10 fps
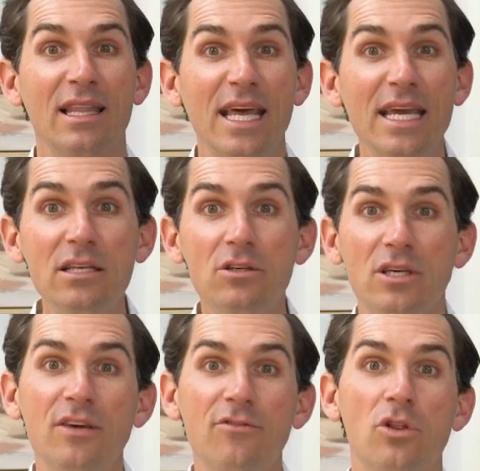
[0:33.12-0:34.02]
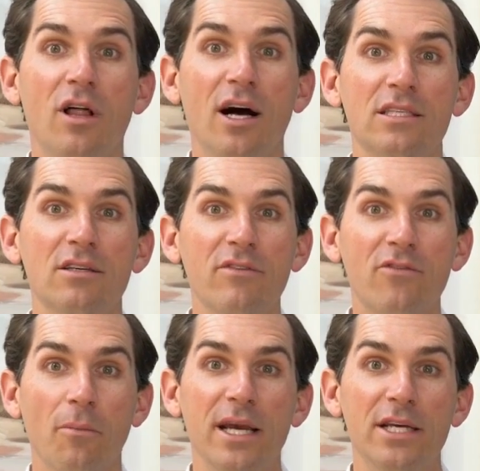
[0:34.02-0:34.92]
They need to give you lots of
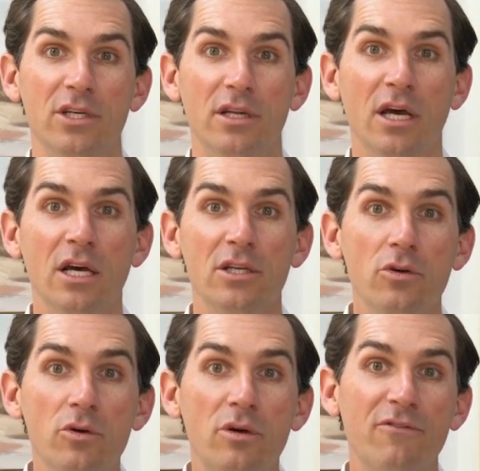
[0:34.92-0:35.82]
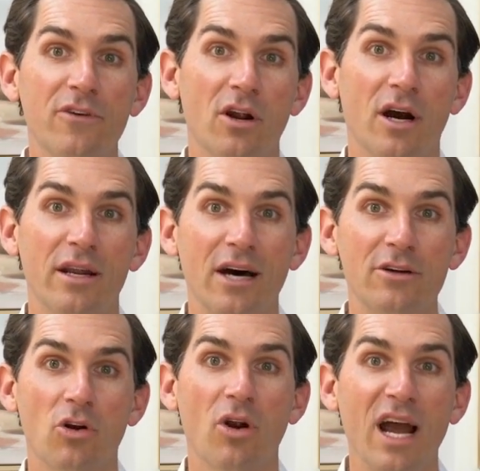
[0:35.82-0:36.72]
information so you can figure out how
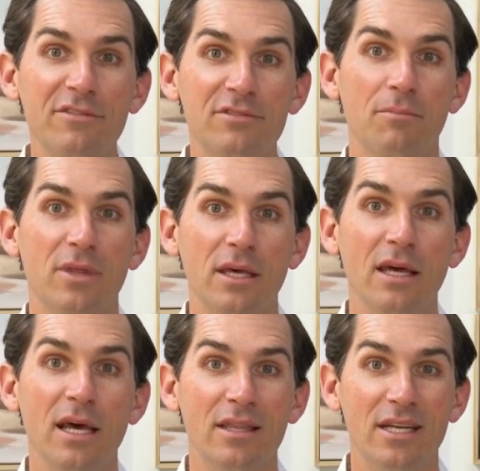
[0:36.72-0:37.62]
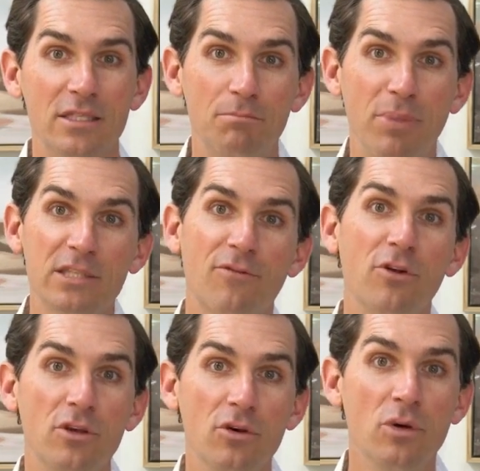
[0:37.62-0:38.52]
to craft something that is best for
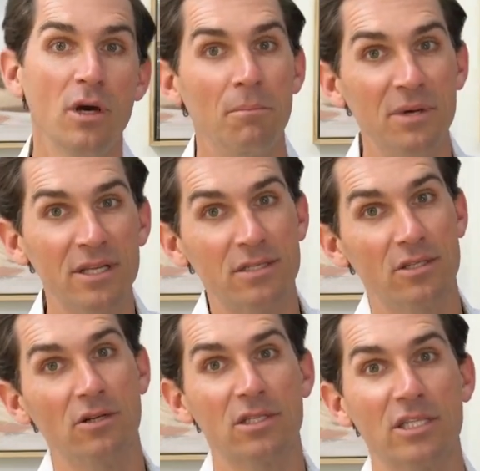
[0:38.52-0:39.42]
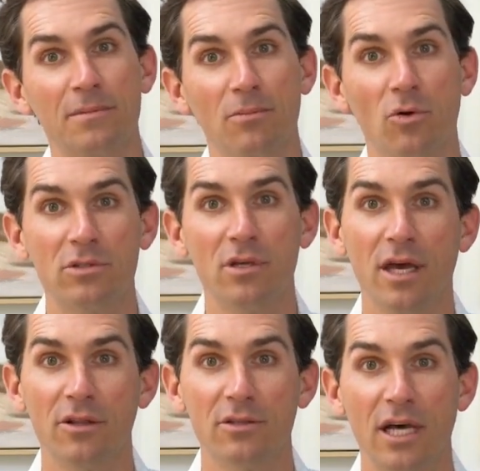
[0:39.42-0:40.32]
you, that is still acceptable to
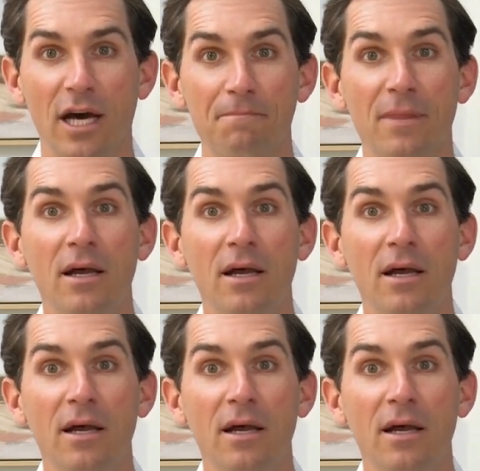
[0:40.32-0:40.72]
the other side.